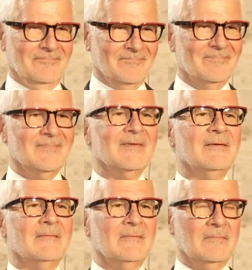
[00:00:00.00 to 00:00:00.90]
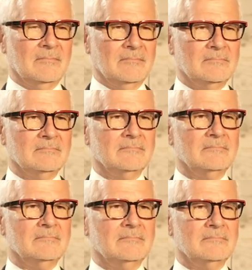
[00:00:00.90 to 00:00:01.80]

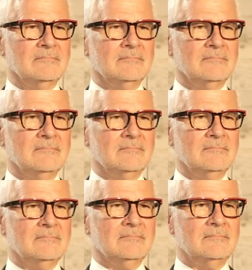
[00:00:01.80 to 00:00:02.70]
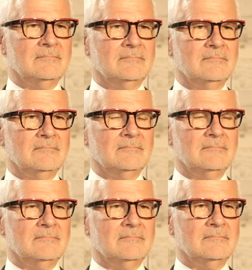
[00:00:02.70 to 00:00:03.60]

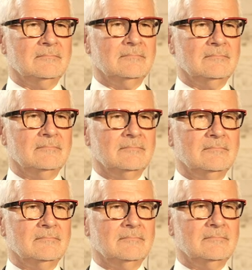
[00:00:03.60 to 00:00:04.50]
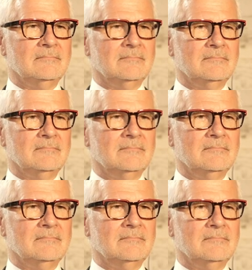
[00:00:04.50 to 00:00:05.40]

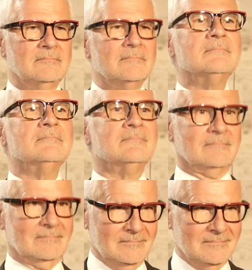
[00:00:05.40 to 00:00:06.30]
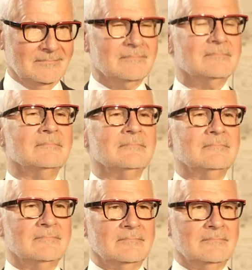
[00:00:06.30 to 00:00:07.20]
No words are spoken by the person on screen.